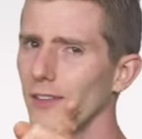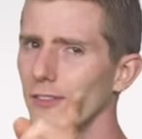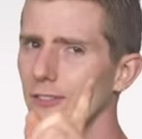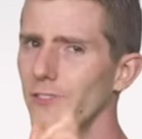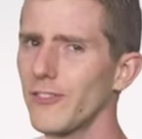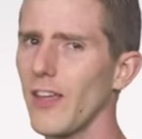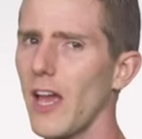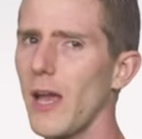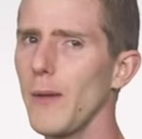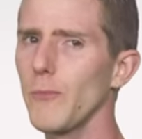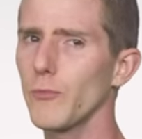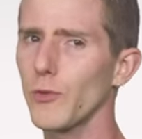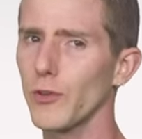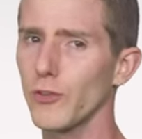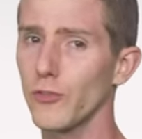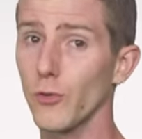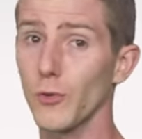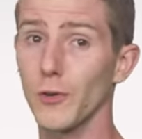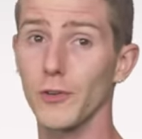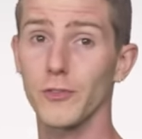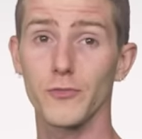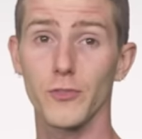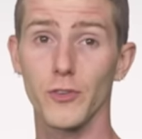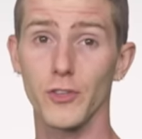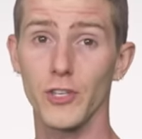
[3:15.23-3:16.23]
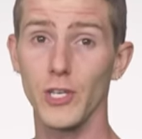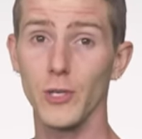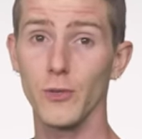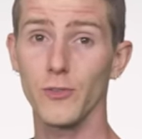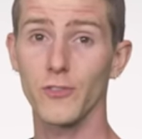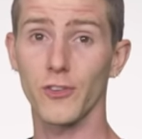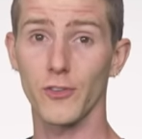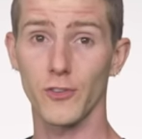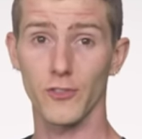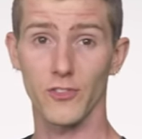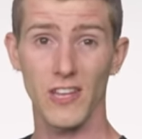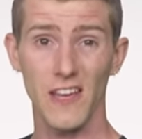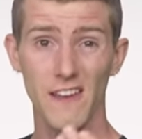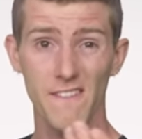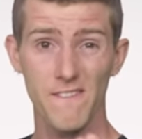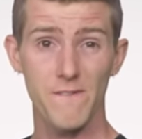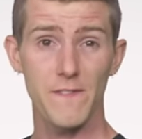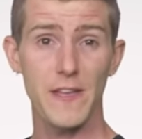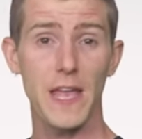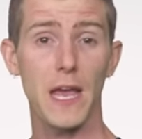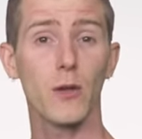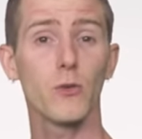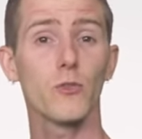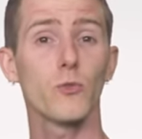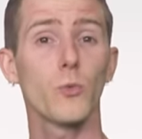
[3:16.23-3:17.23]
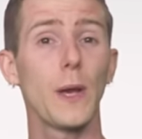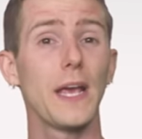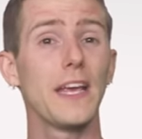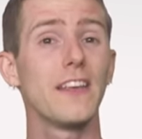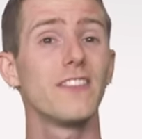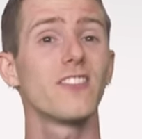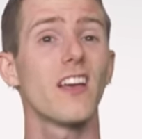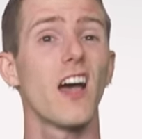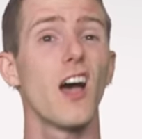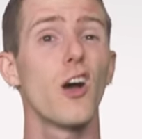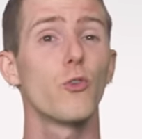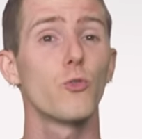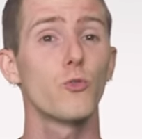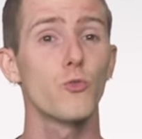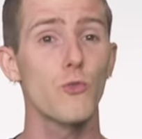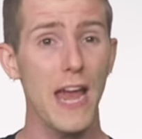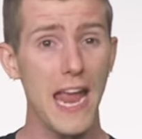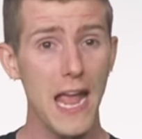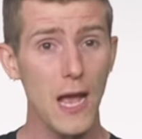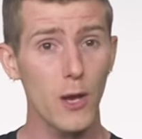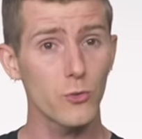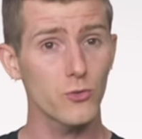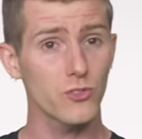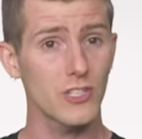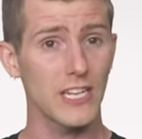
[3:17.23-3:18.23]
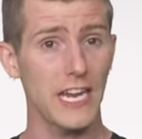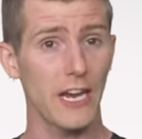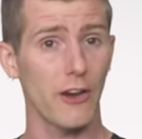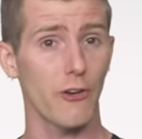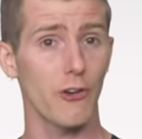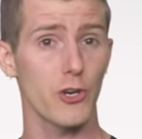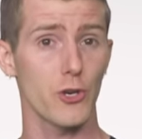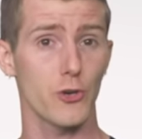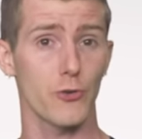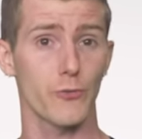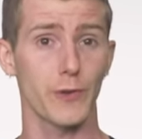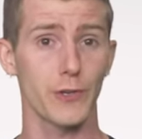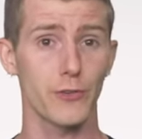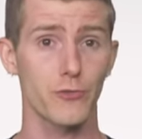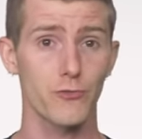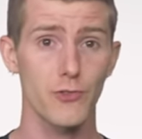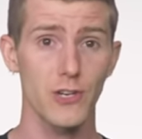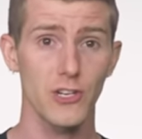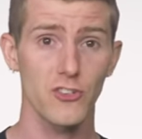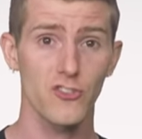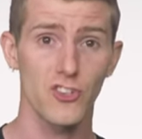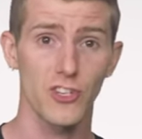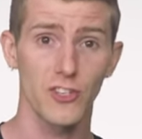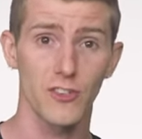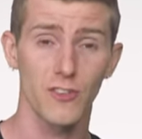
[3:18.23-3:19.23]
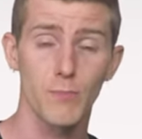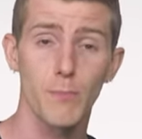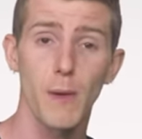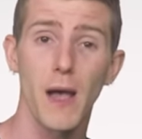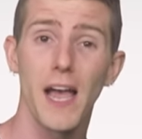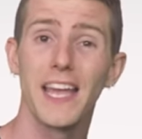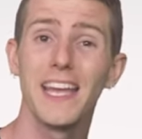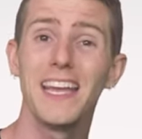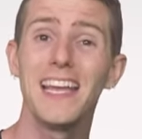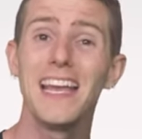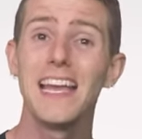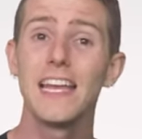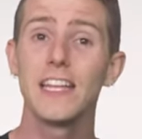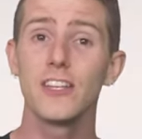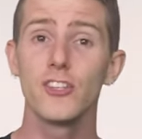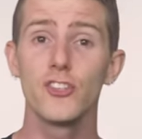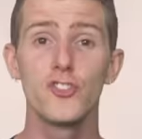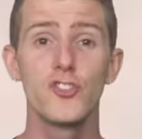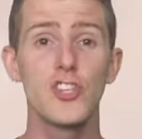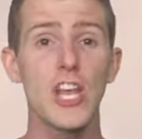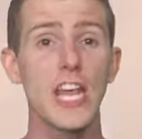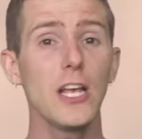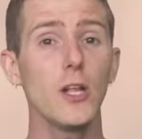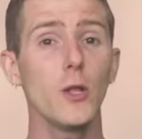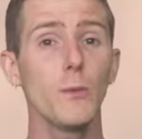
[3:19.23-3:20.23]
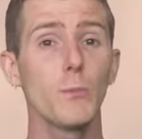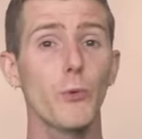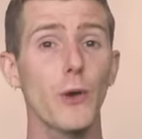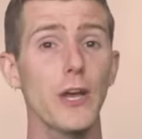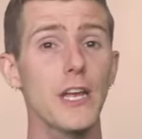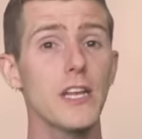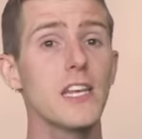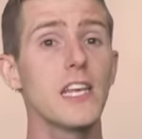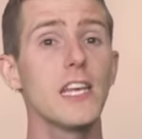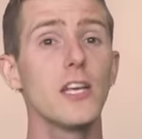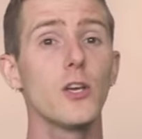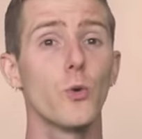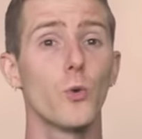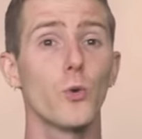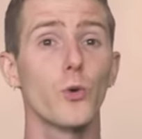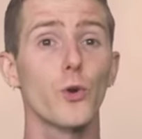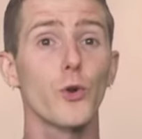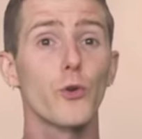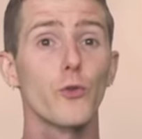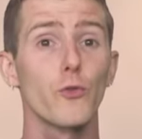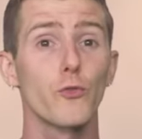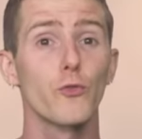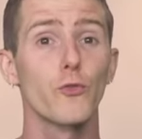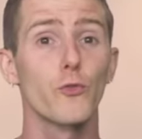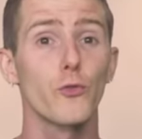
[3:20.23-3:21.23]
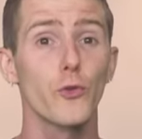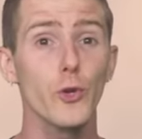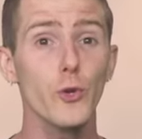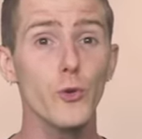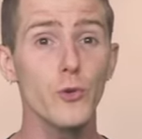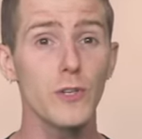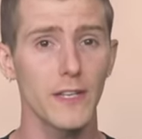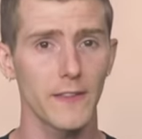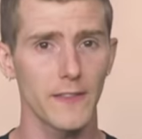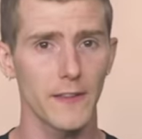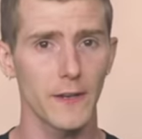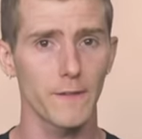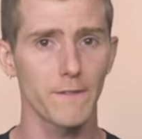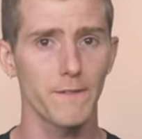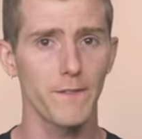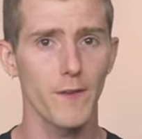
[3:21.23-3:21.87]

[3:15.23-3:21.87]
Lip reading: some resourceful users have found ways around carrier restrictions by jailbreaking or rooting their